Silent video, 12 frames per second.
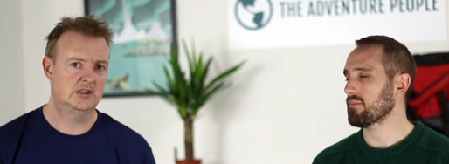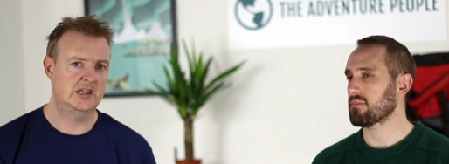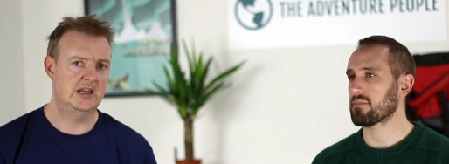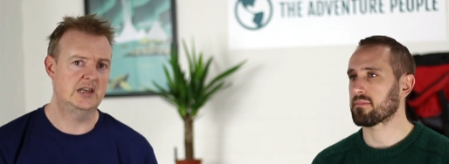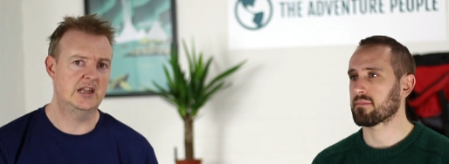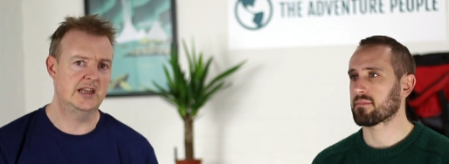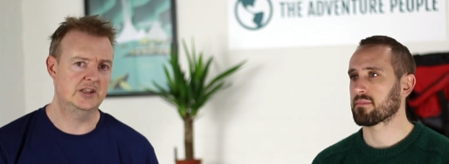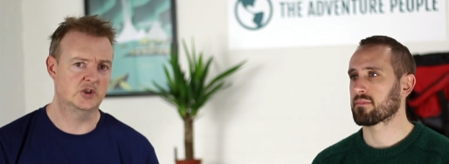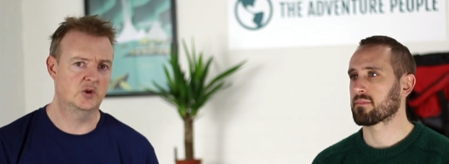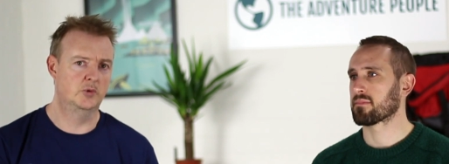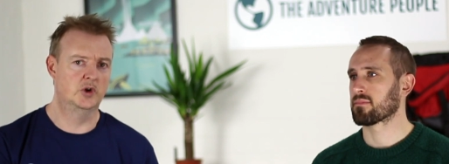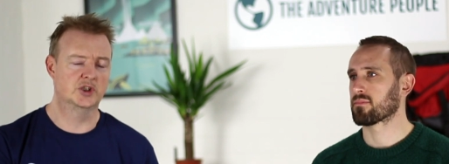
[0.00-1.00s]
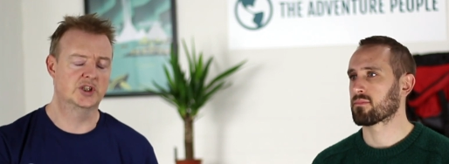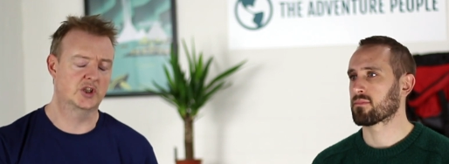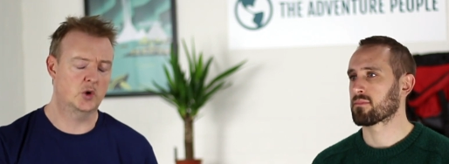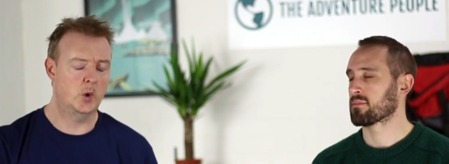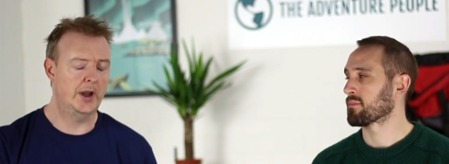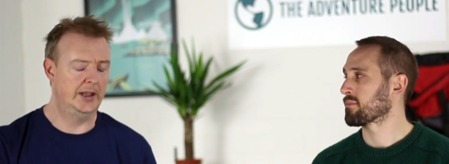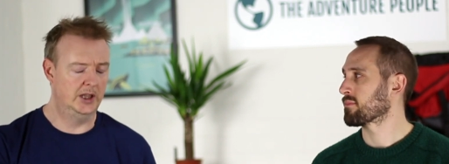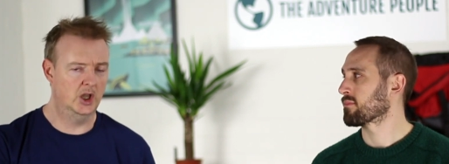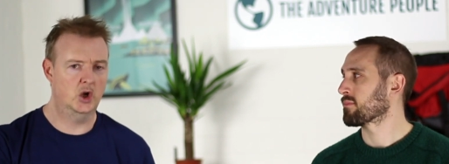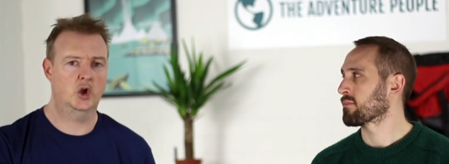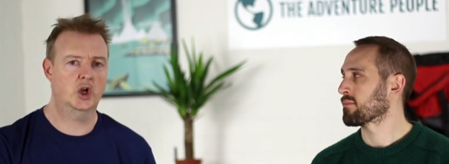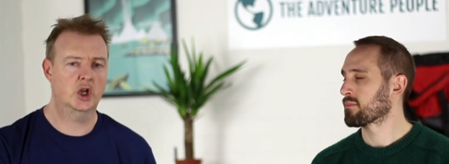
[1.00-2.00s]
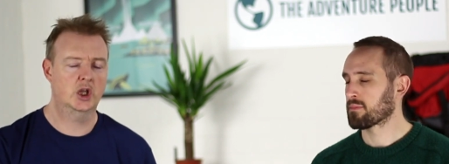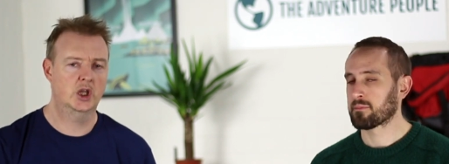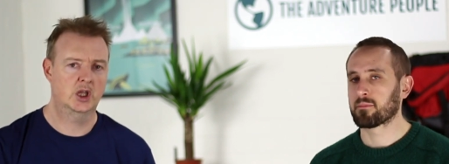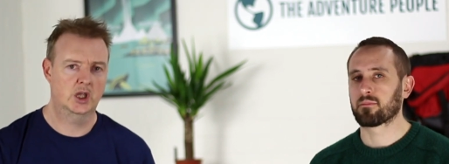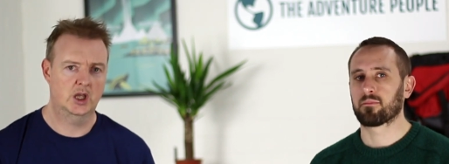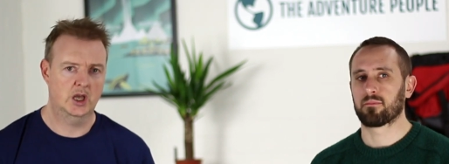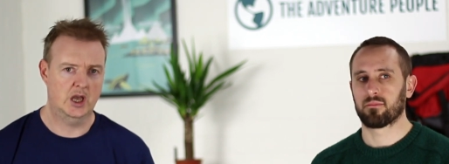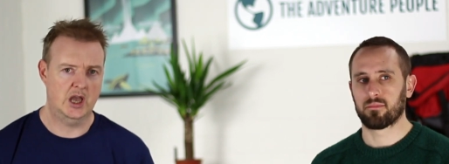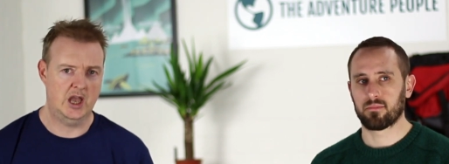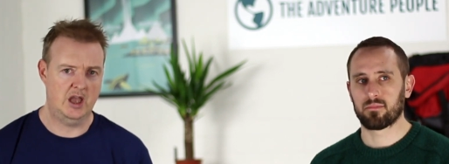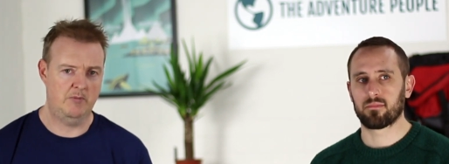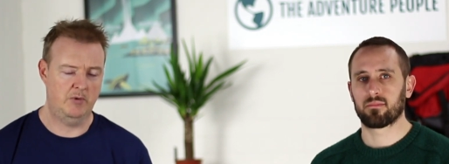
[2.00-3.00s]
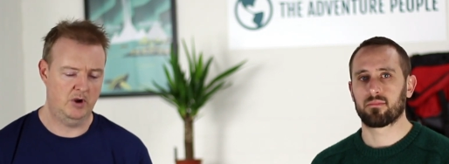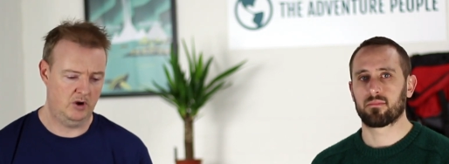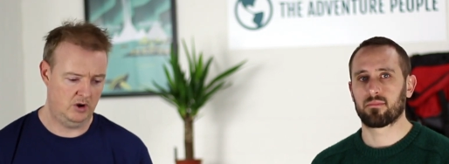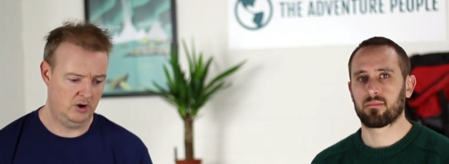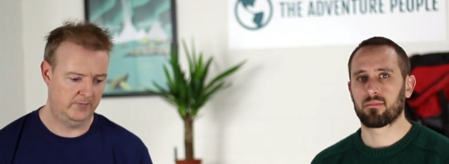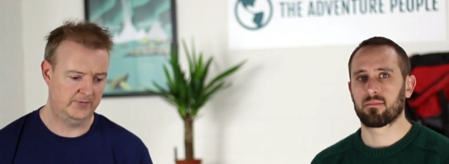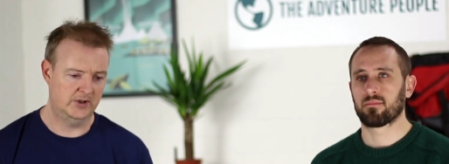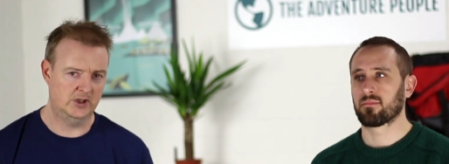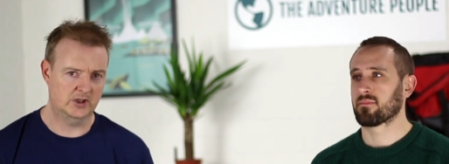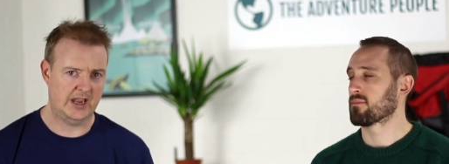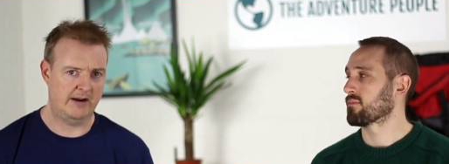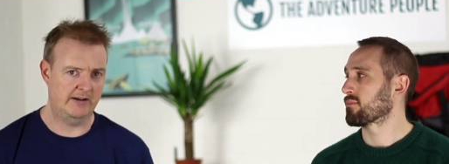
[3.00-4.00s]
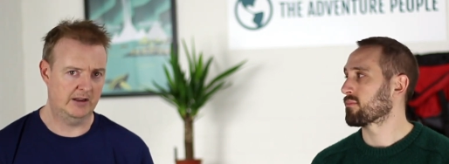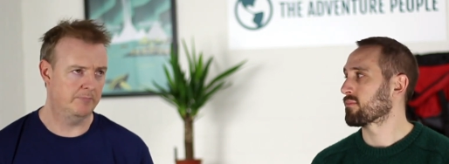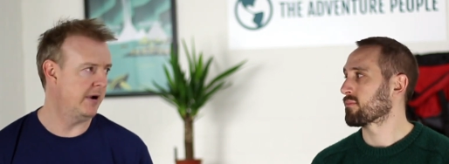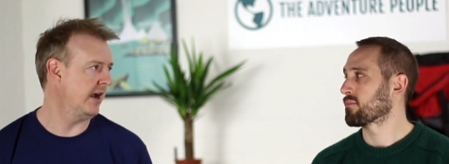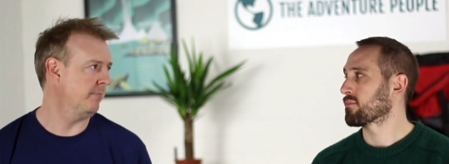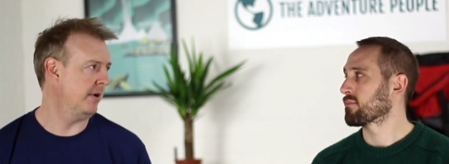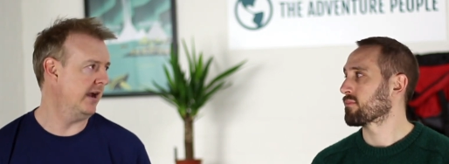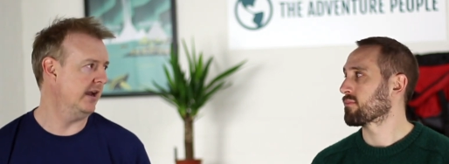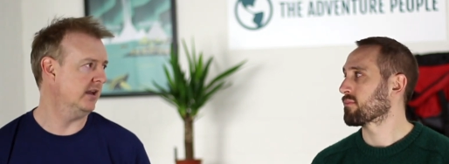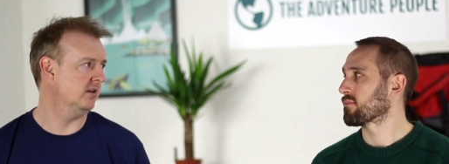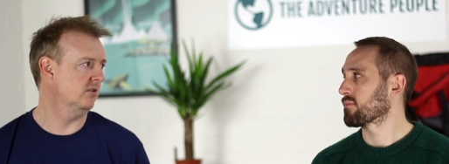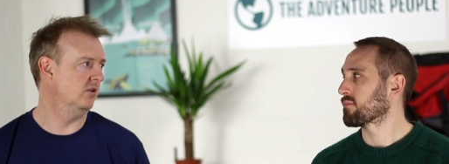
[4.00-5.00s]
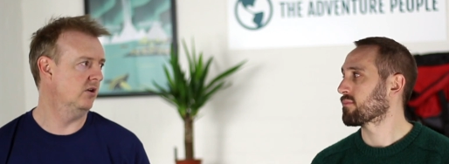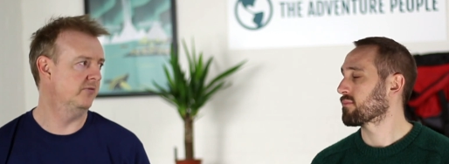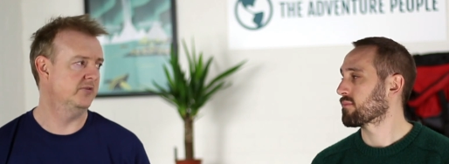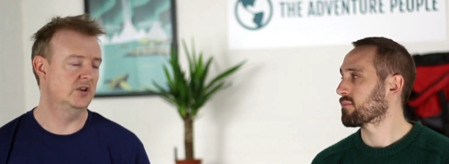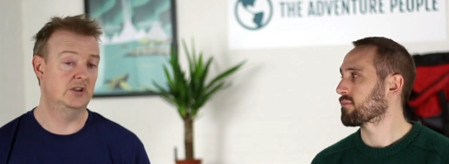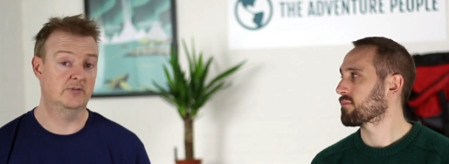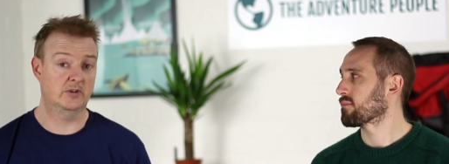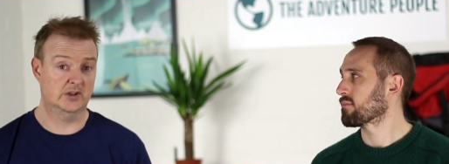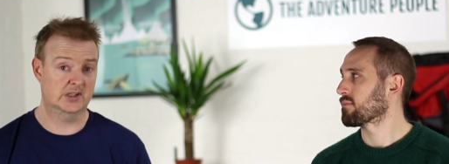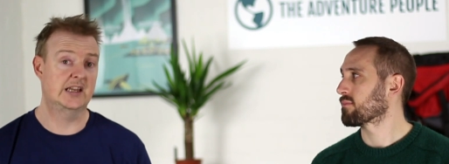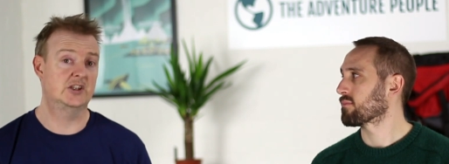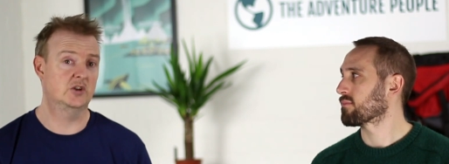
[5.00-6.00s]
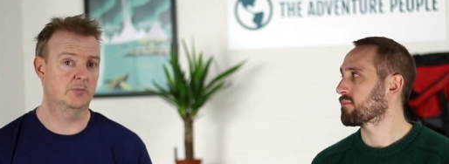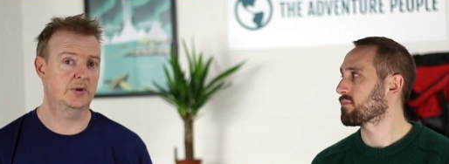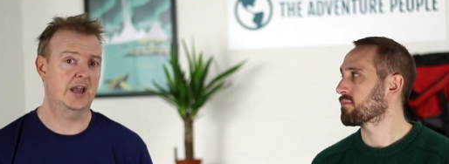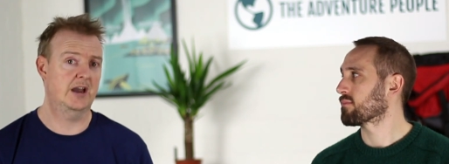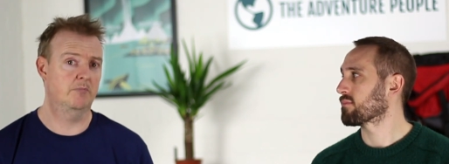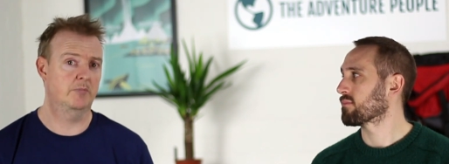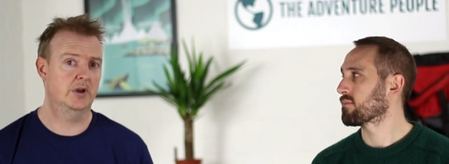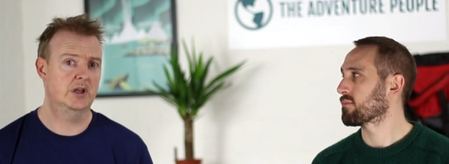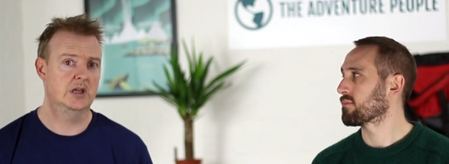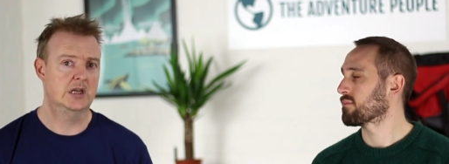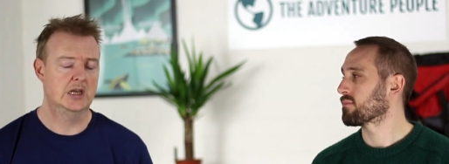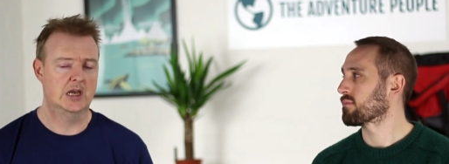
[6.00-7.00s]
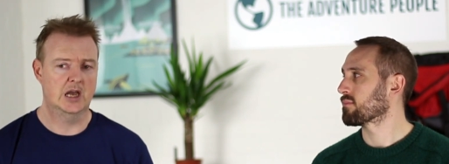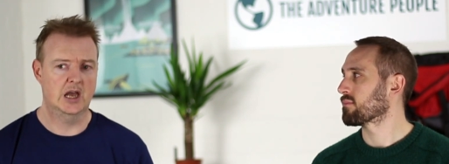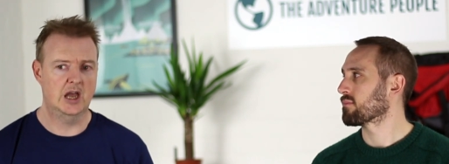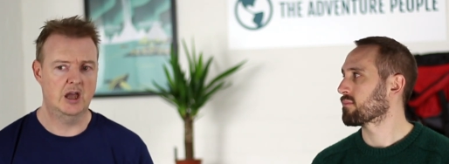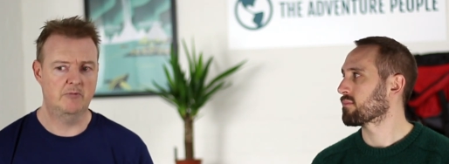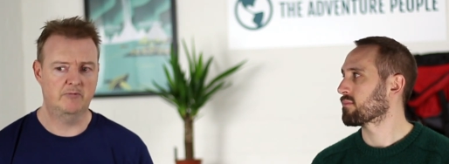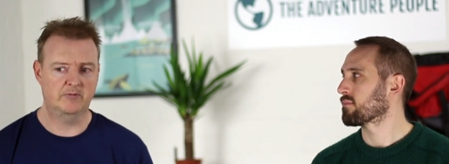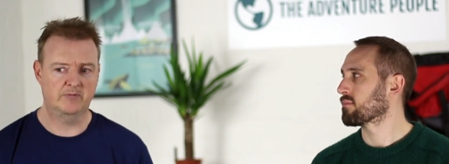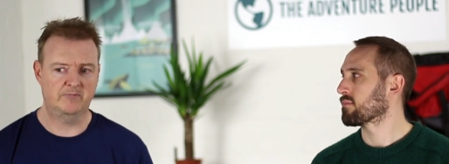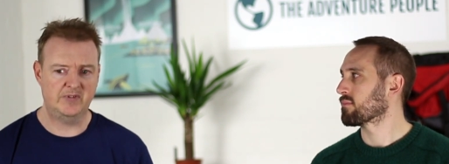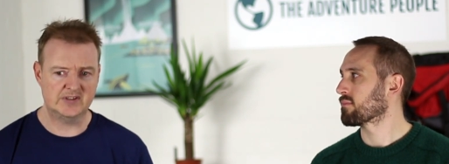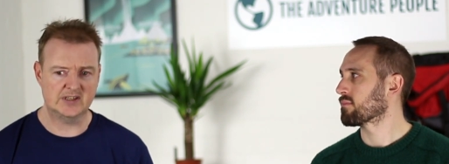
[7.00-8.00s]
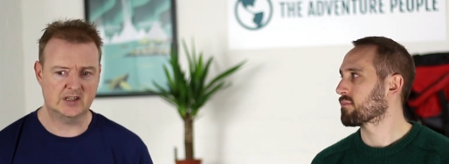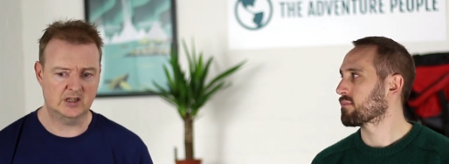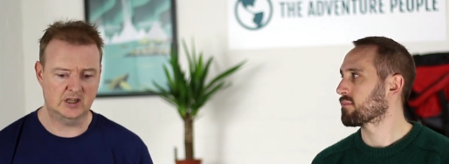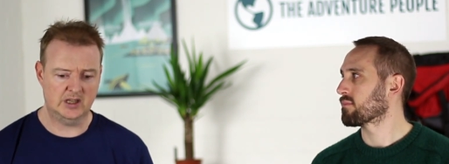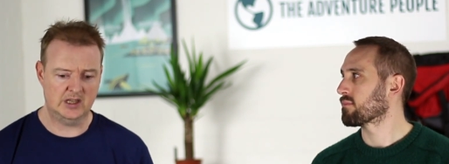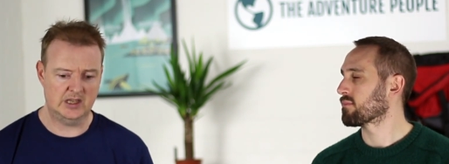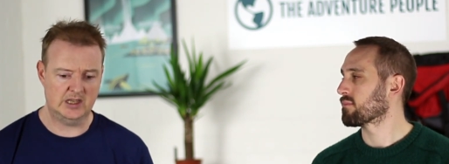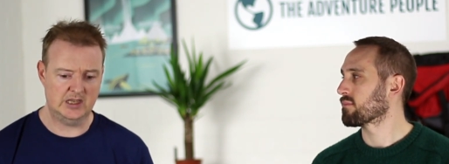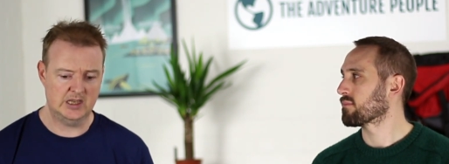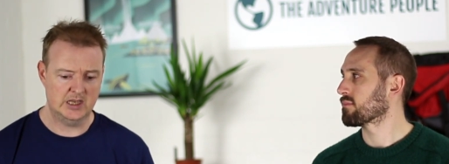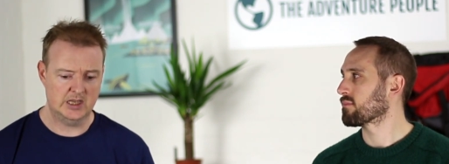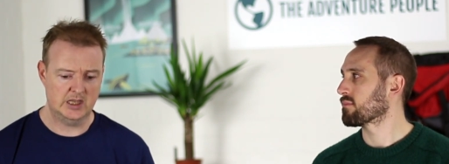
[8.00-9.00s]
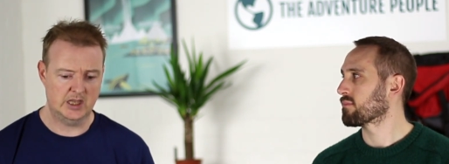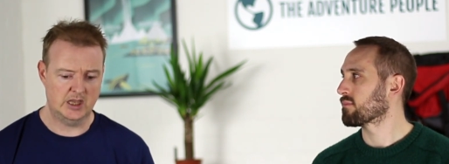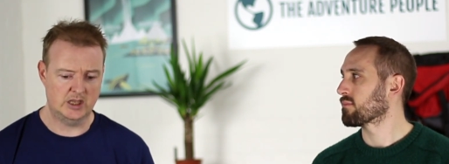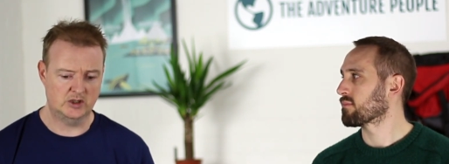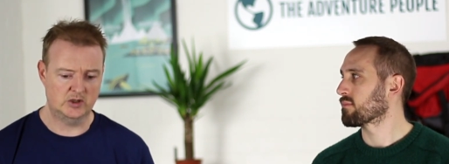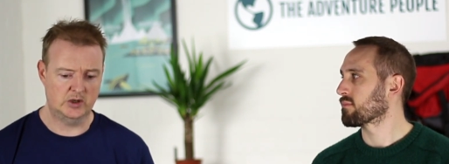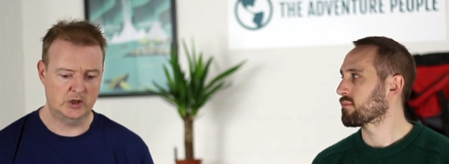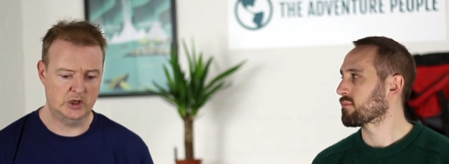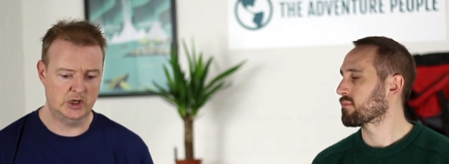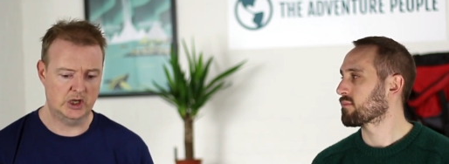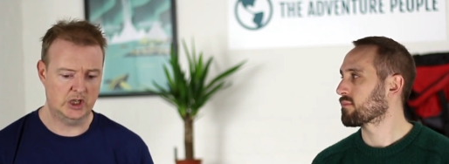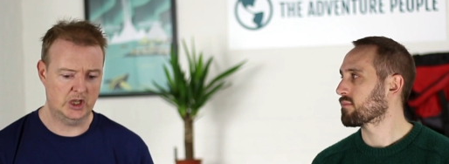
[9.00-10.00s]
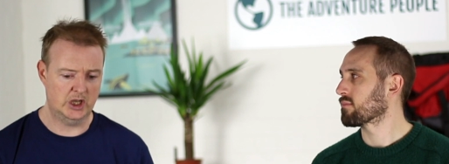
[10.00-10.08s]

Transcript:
Speaker 1: ten days or more, so quite long. Um, often you're carrying a backpack. Often you've got to set up camp. Um, physically, you're doing